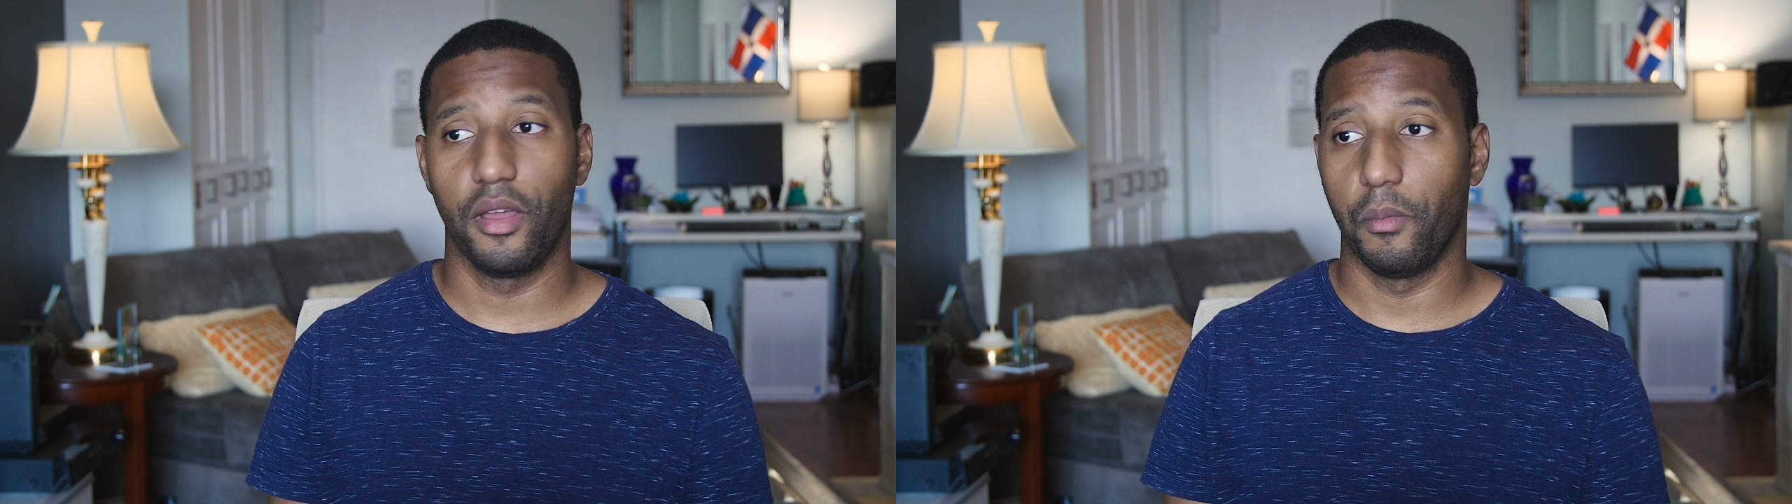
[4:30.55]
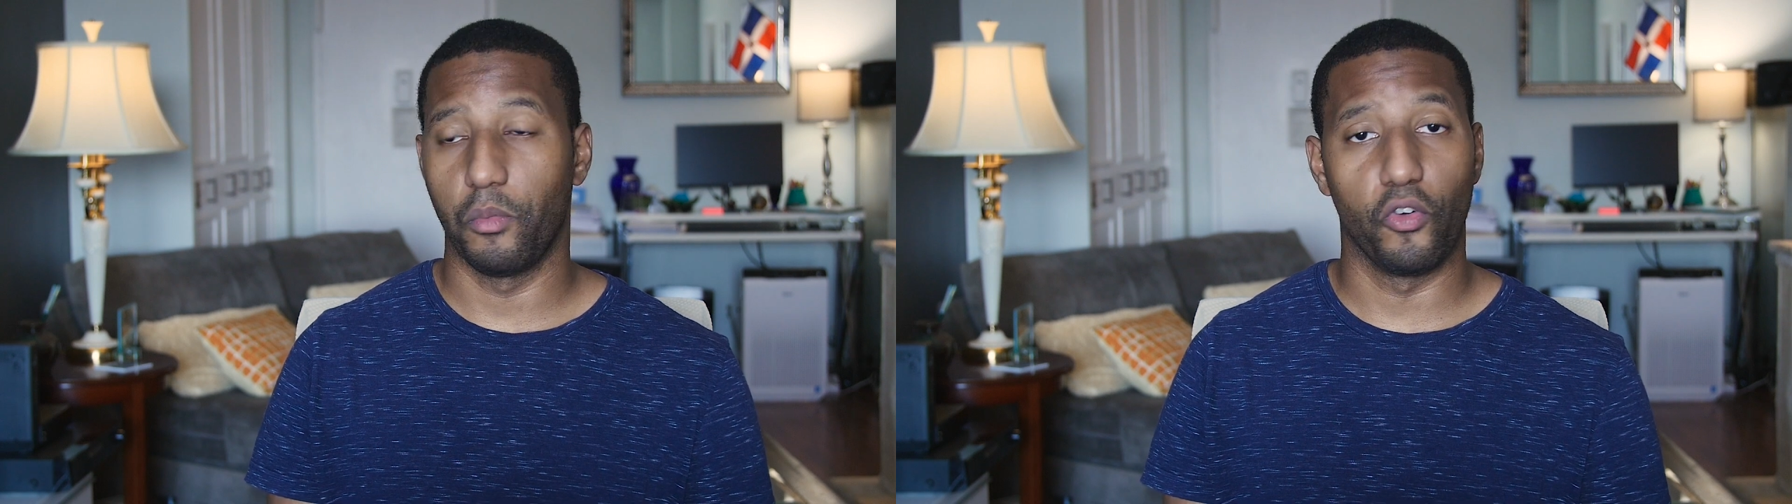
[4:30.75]

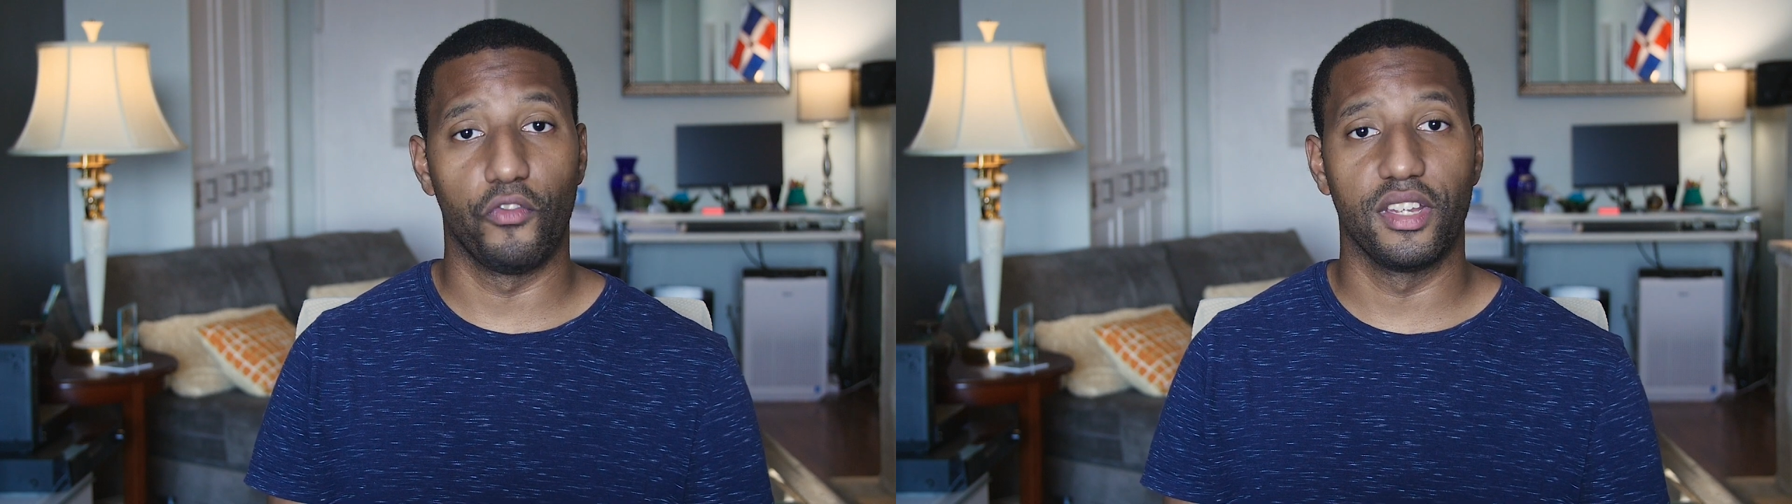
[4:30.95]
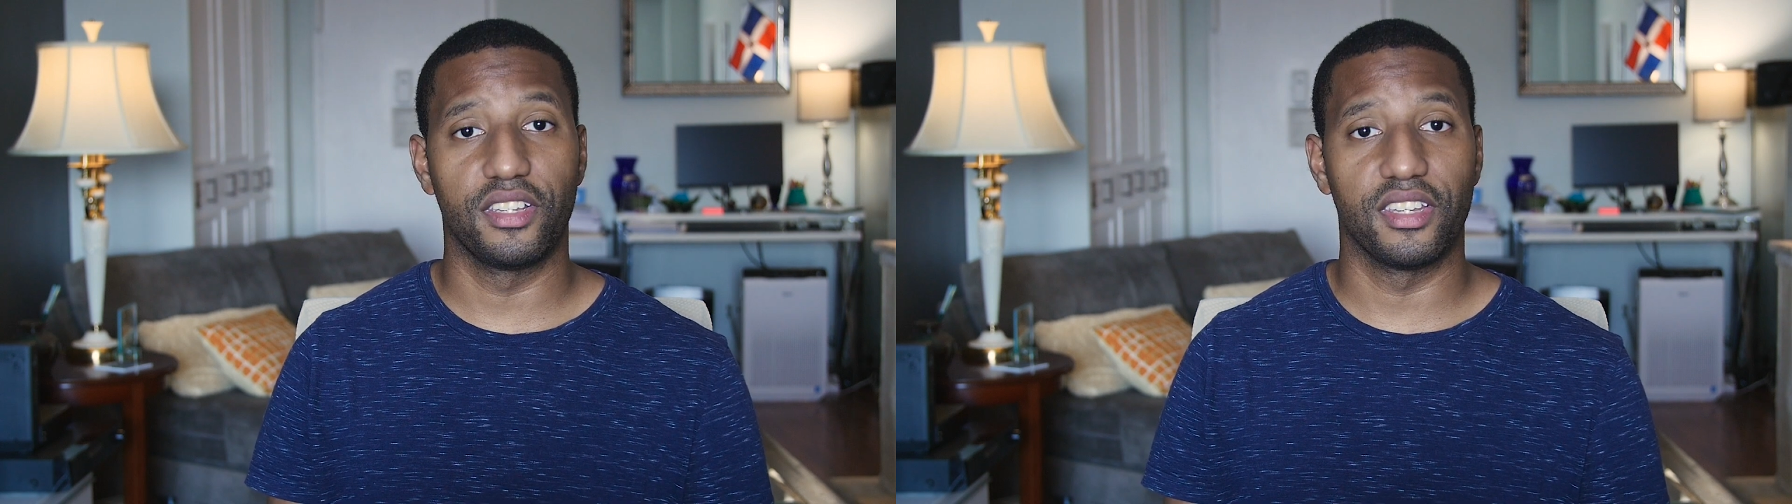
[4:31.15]

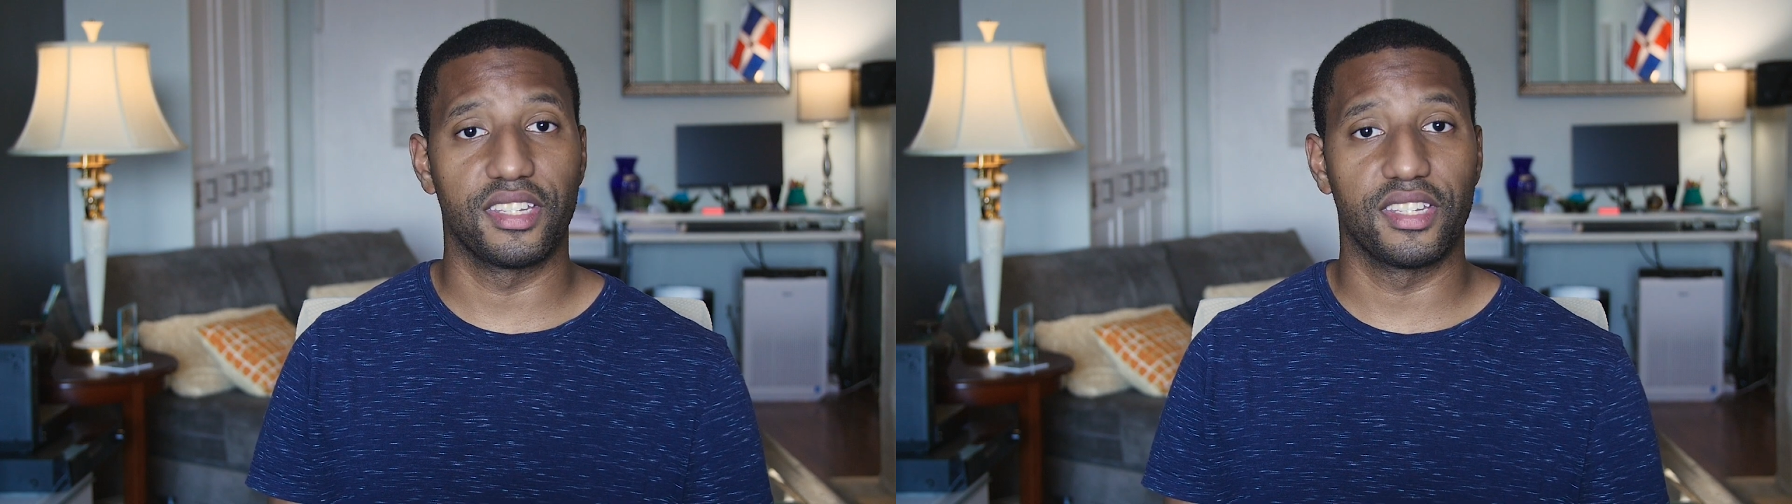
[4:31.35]
movies and